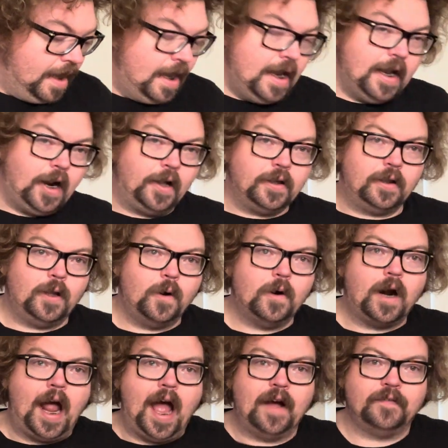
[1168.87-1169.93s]
And on the
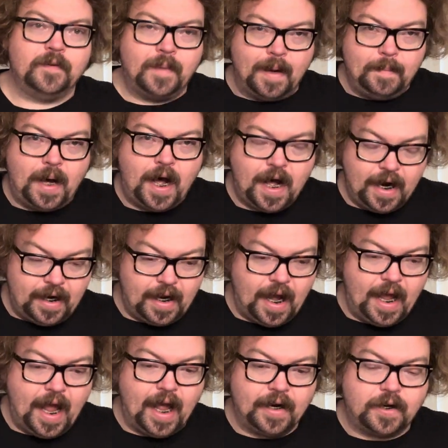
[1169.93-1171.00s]
lower half of my body, I
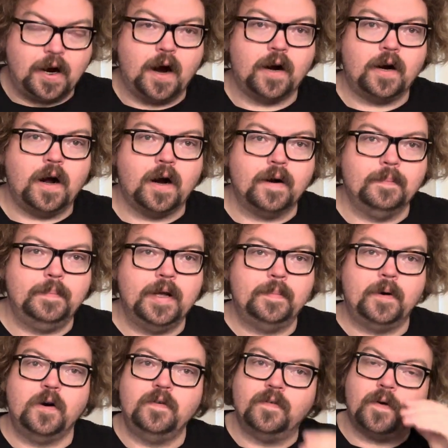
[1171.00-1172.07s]
had Carhartt bib
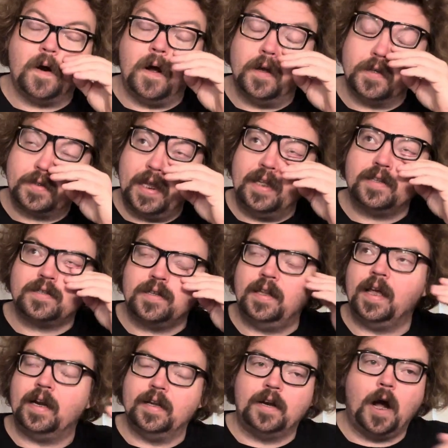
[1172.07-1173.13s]
overalls,
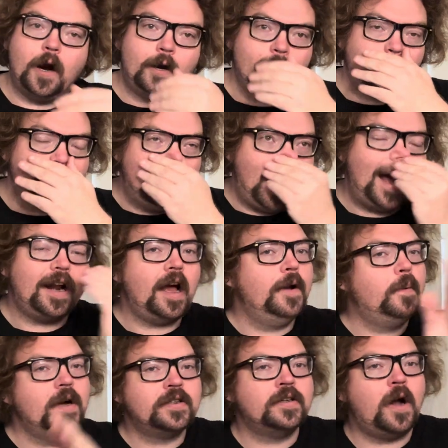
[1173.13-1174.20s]
insulated, Arctic. It
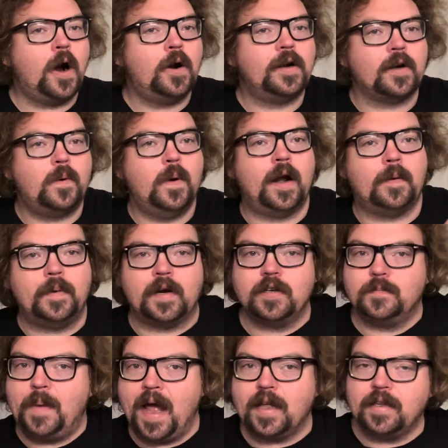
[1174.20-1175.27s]
wasn't Arctic wear, because
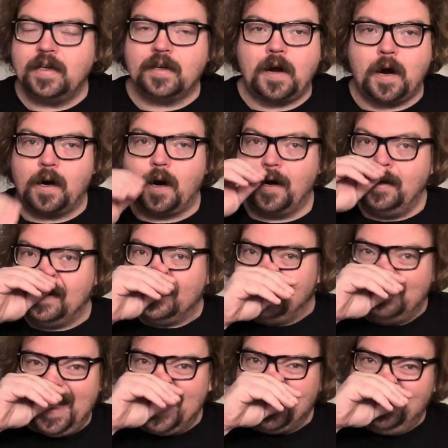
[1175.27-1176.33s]
back then Carhartt didn't
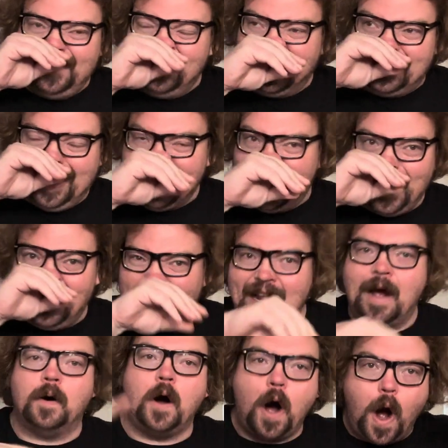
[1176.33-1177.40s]
make what they call
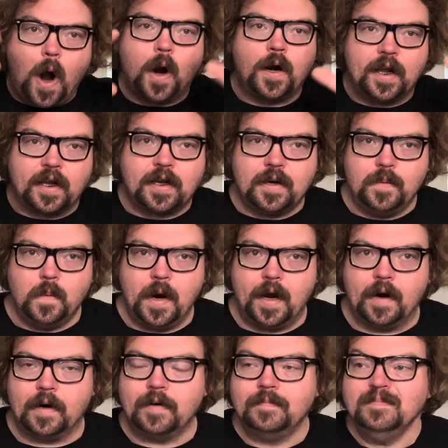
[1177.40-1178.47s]
now Arctic
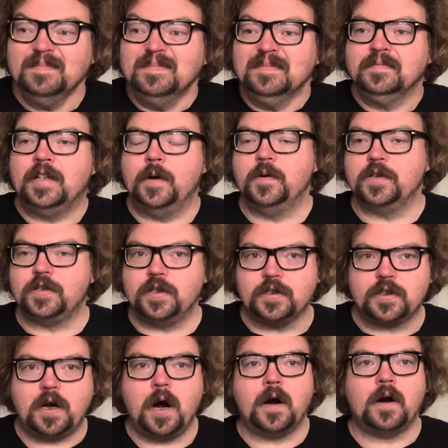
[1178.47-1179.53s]
wear. It was
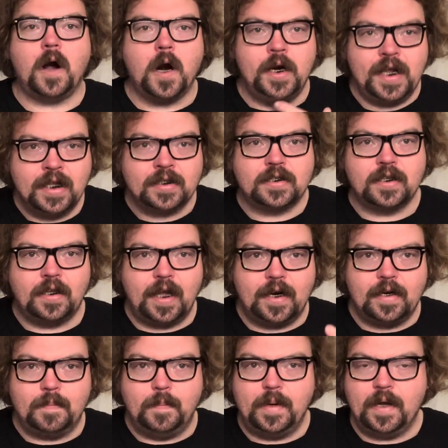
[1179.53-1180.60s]
just Carhartt
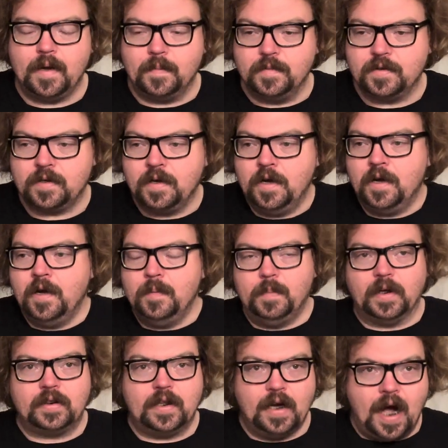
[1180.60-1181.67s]
insulated bibs,
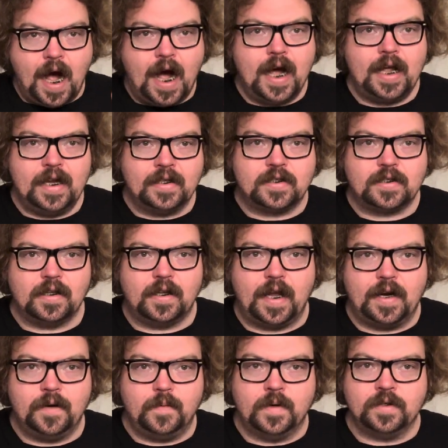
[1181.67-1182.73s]
but the high
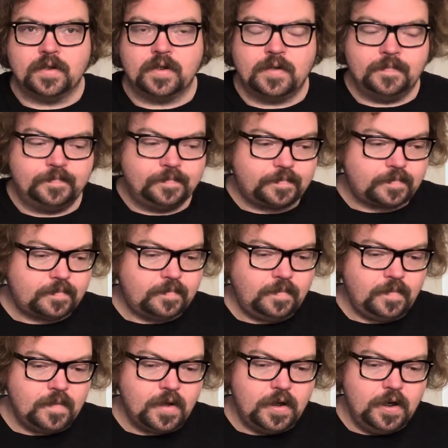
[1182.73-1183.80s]
insulated ones,
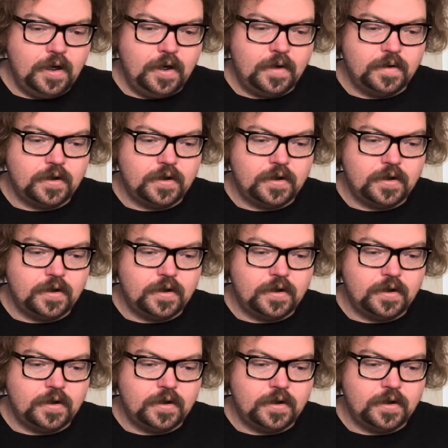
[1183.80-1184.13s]
you know.